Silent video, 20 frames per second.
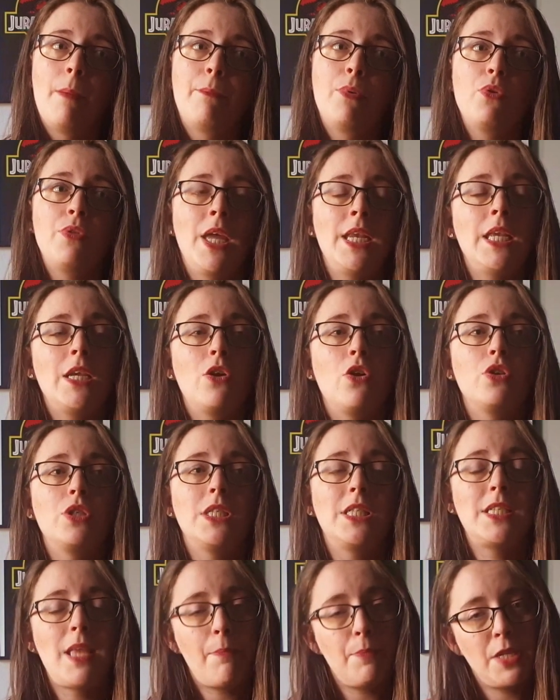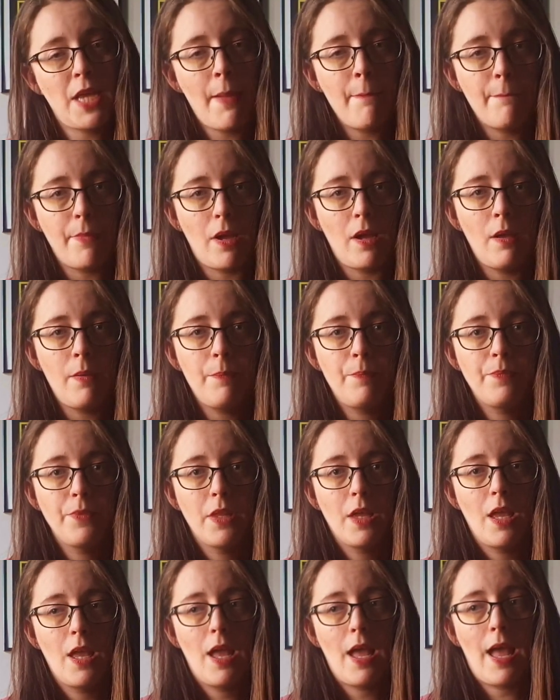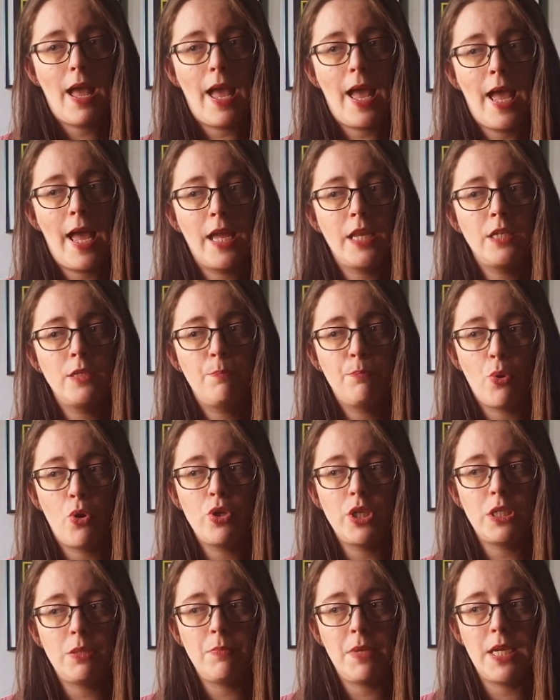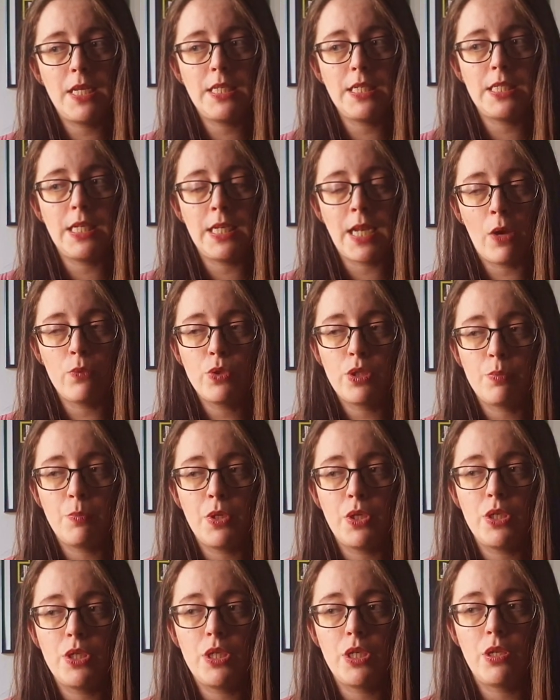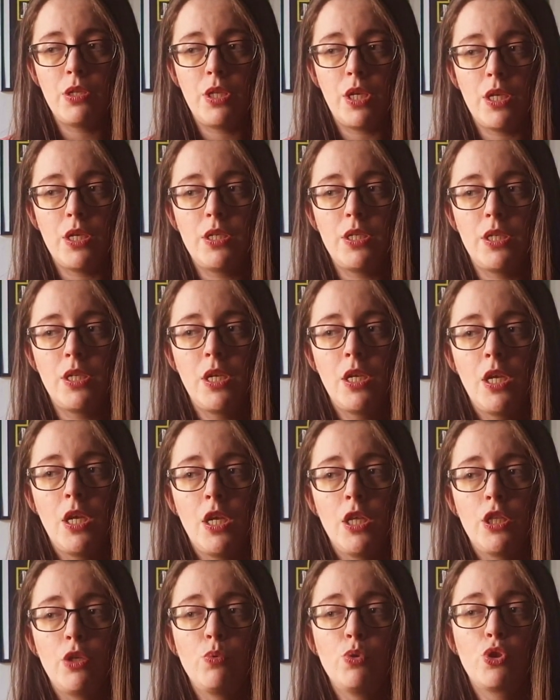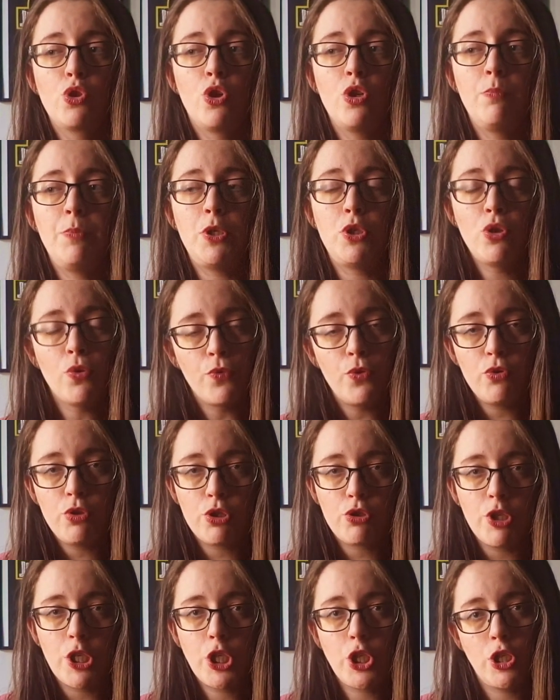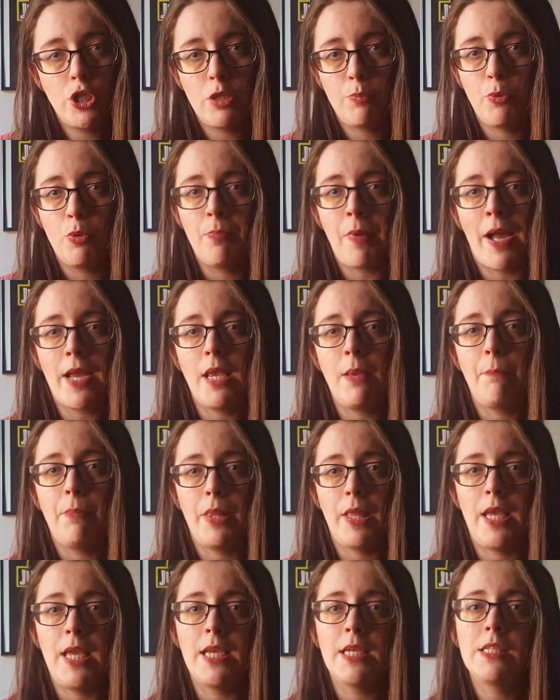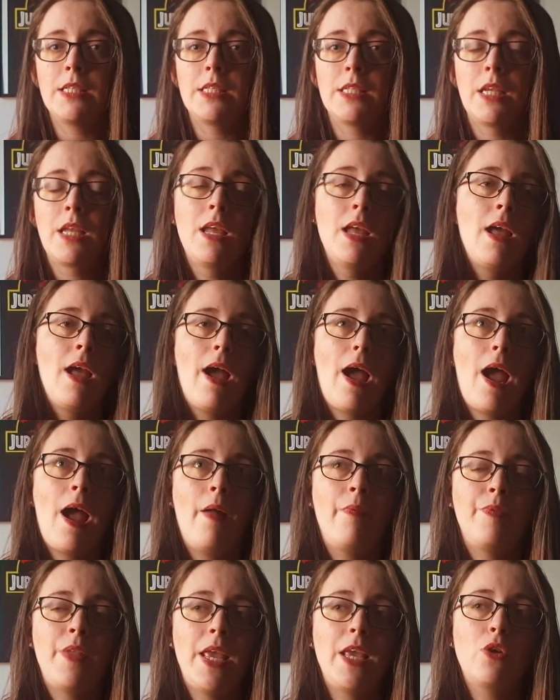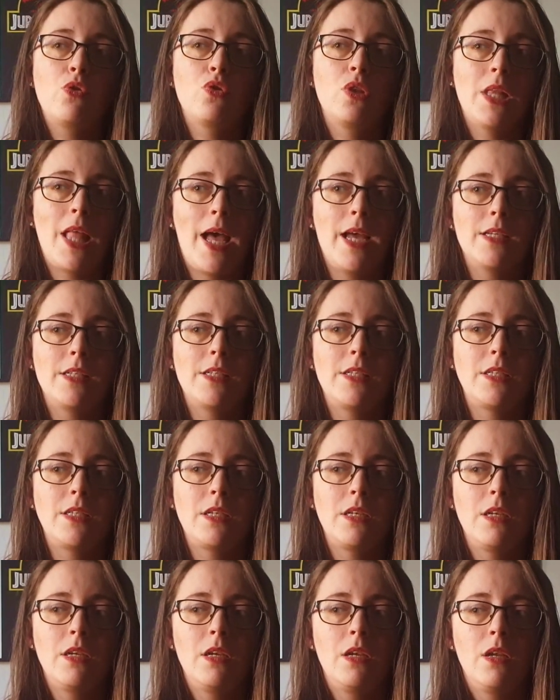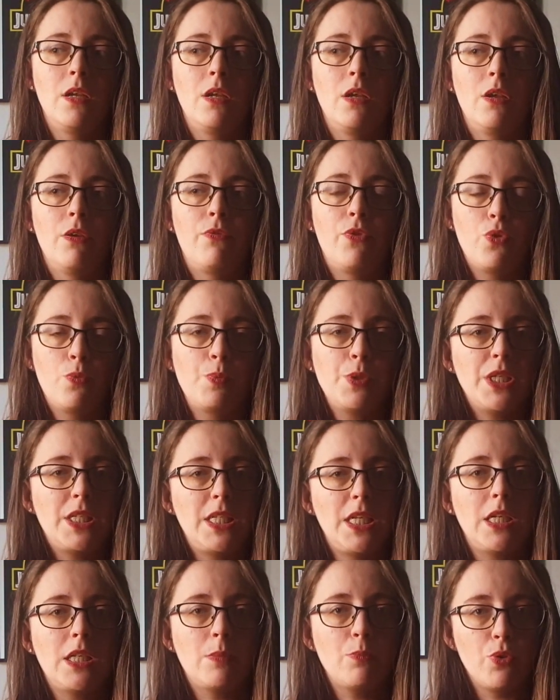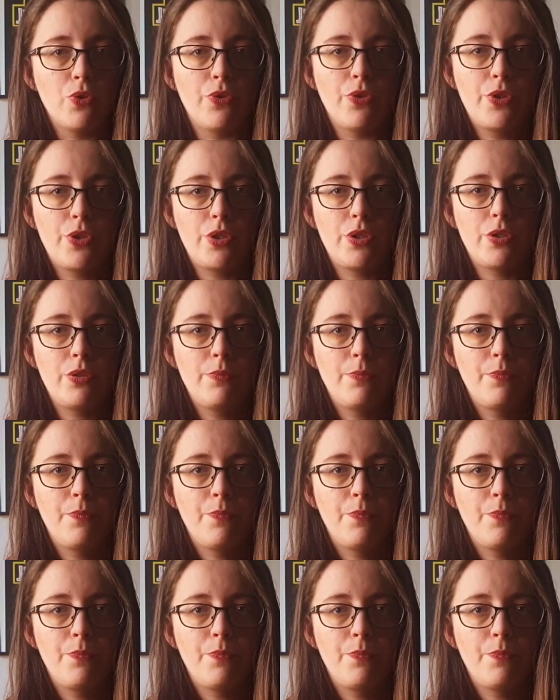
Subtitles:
But then it got to September and Boris made his announcement that there was going to be tougher restrictions put back in place and they could last for up to 6 months.